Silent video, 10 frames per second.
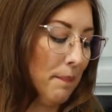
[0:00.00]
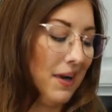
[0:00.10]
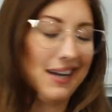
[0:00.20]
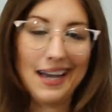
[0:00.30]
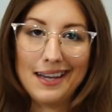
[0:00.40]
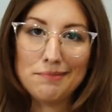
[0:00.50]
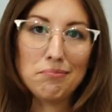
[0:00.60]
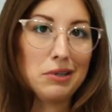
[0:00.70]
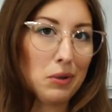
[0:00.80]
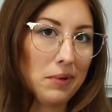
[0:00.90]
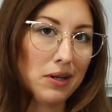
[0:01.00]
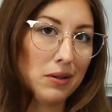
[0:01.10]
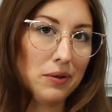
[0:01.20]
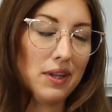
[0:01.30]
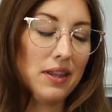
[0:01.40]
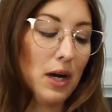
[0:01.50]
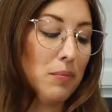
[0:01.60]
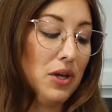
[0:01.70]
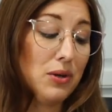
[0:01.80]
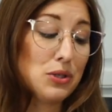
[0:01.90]
Again, a little bit of gluten in there,
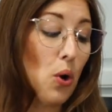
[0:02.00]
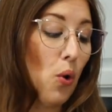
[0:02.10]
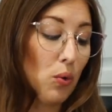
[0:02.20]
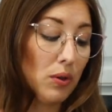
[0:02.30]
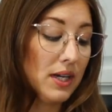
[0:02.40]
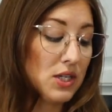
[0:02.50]
but you could totally